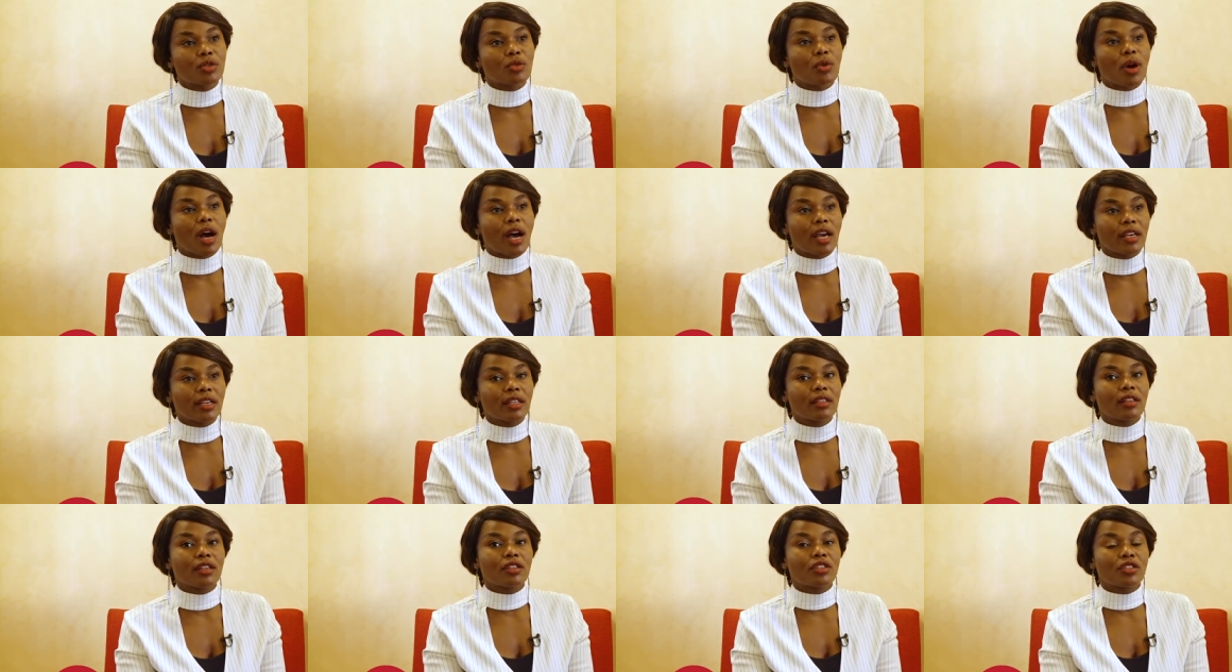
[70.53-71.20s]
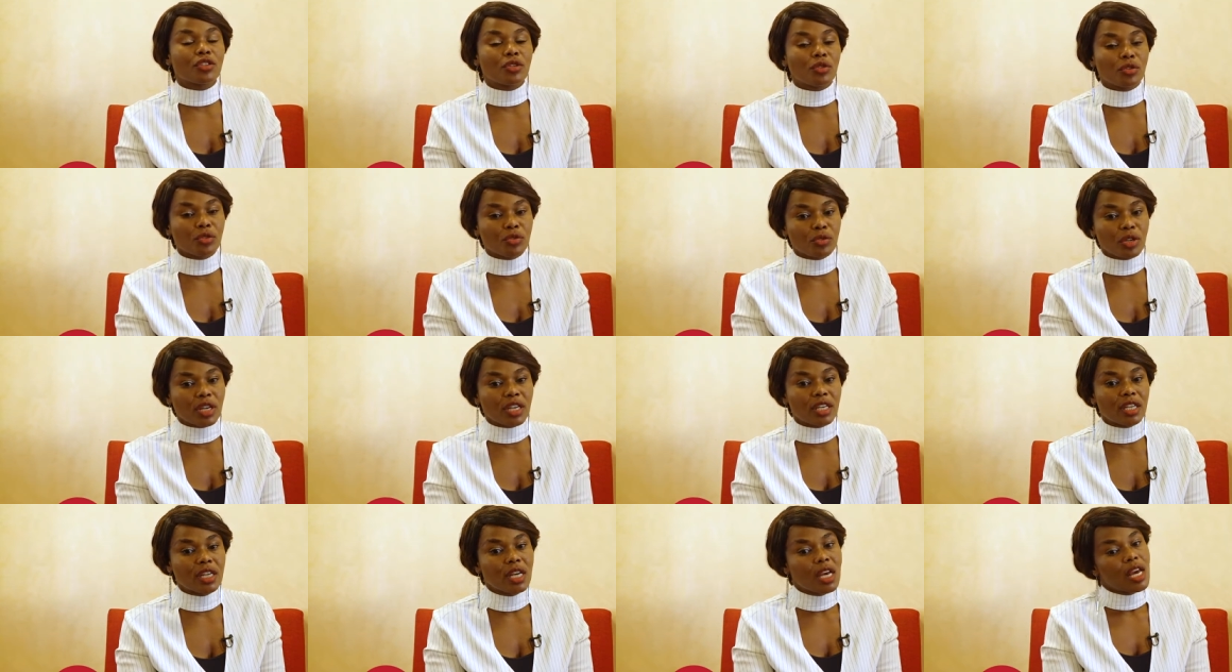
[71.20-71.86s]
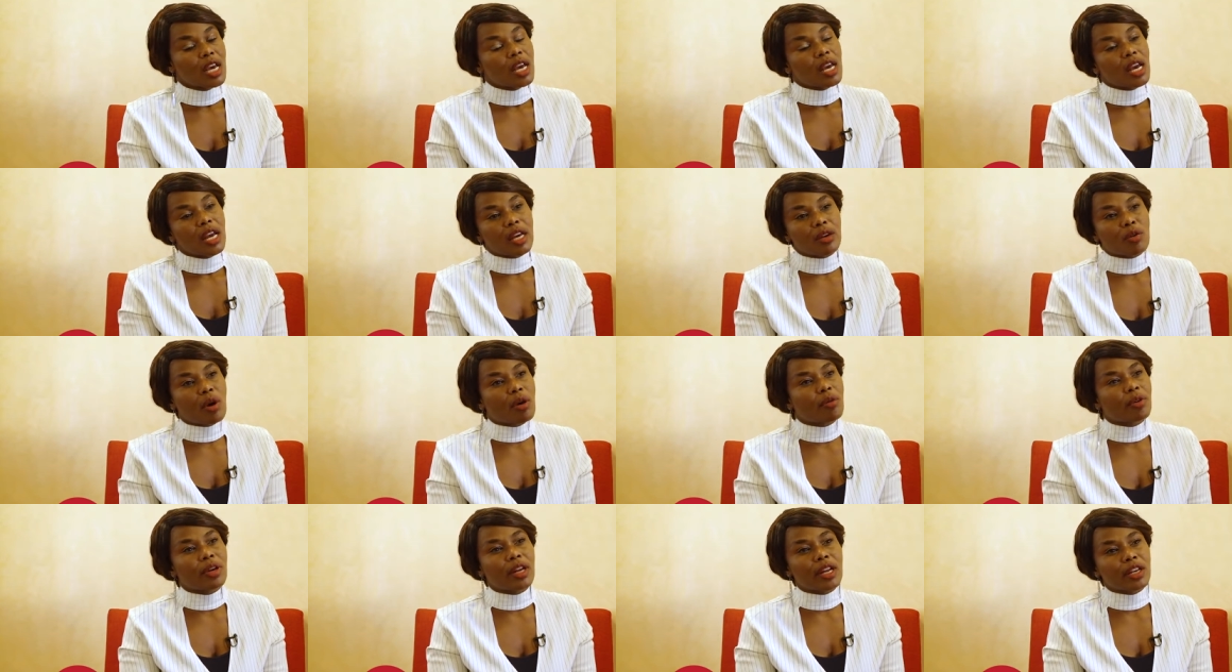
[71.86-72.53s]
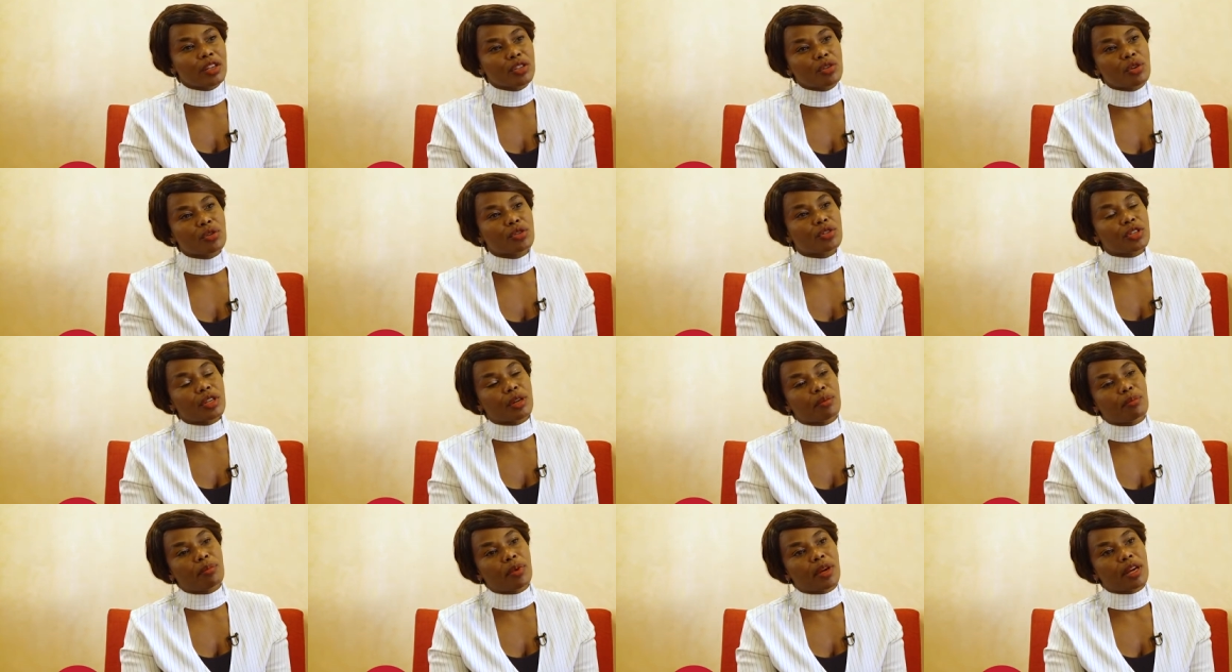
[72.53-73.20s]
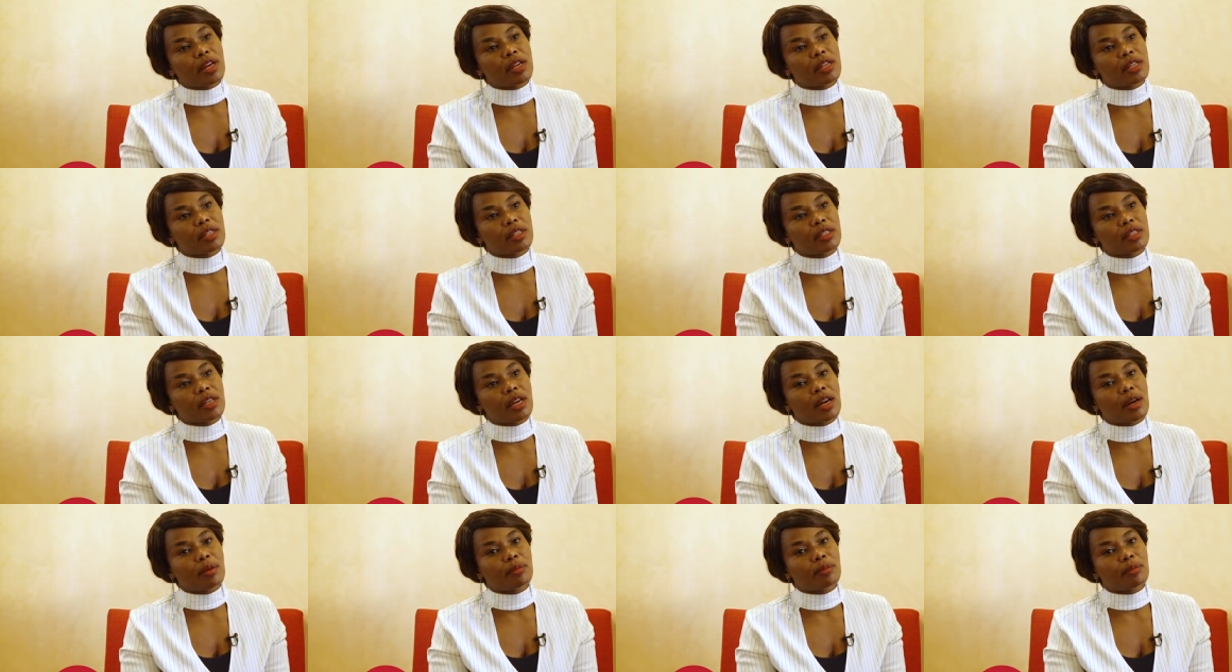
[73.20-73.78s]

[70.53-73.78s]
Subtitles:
to I, the children, and our relationship. And